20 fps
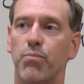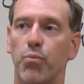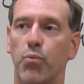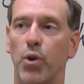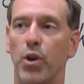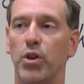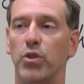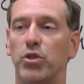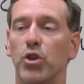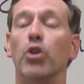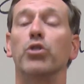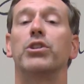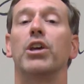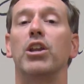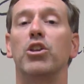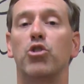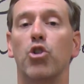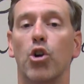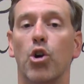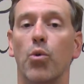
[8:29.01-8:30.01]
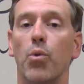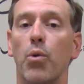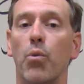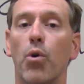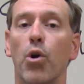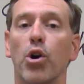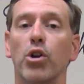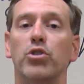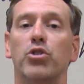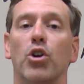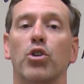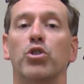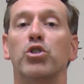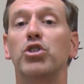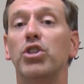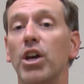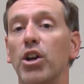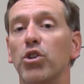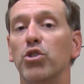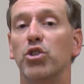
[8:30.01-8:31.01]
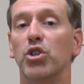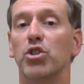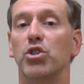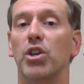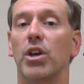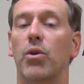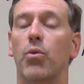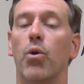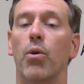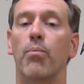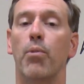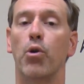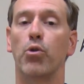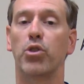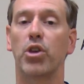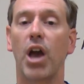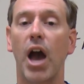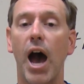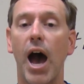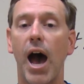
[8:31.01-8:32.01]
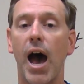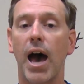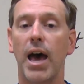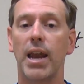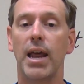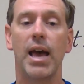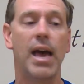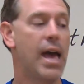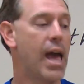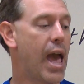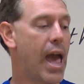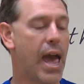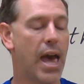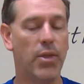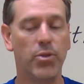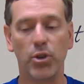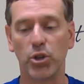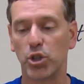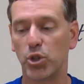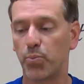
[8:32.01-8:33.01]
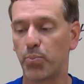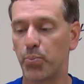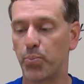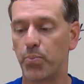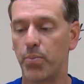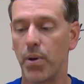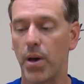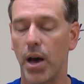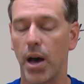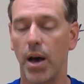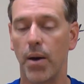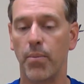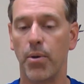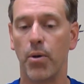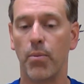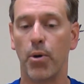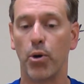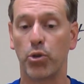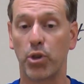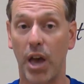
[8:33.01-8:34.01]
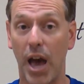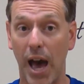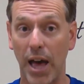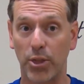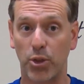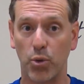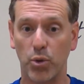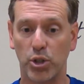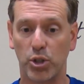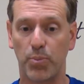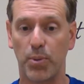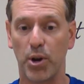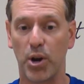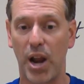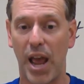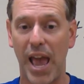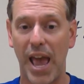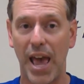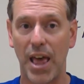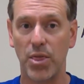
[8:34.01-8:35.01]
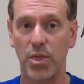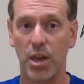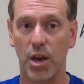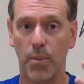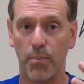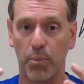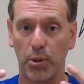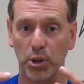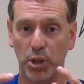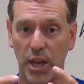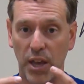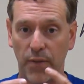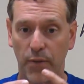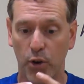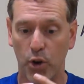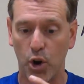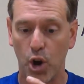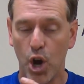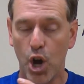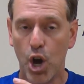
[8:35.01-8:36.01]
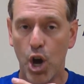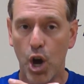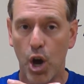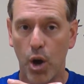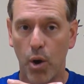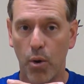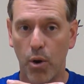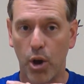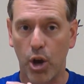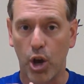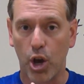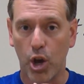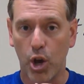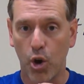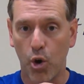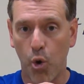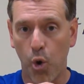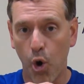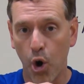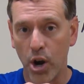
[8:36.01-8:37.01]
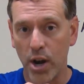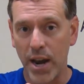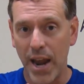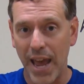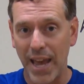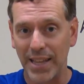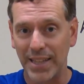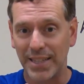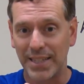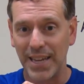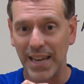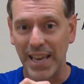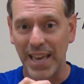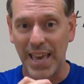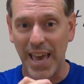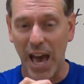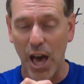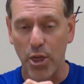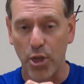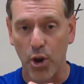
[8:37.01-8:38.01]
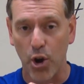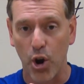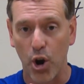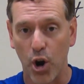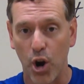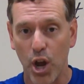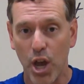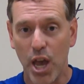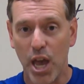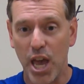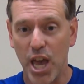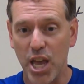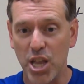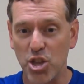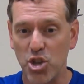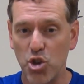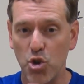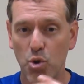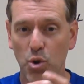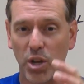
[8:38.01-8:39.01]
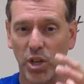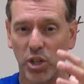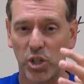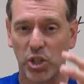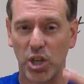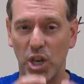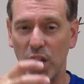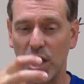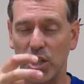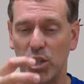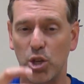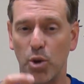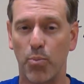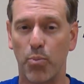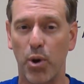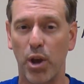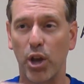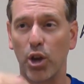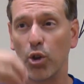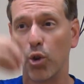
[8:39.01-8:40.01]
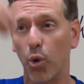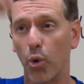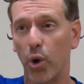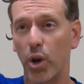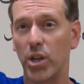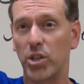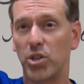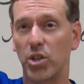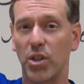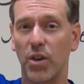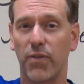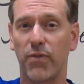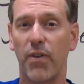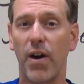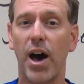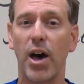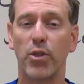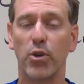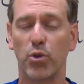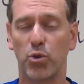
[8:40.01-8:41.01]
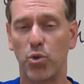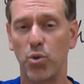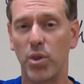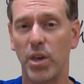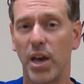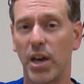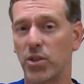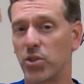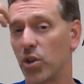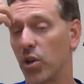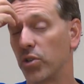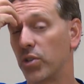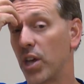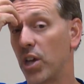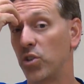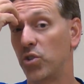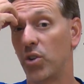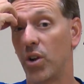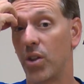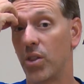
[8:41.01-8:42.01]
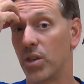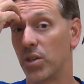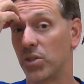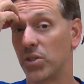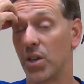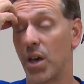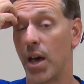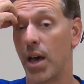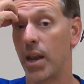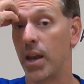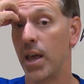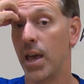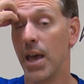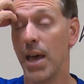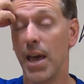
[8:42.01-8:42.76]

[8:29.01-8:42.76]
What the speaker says: result in eternal rewards are synergistic, where both God both God through his Spirit and the believer coordinate together in unison to bring glory to the Father through the exaltation of the Son.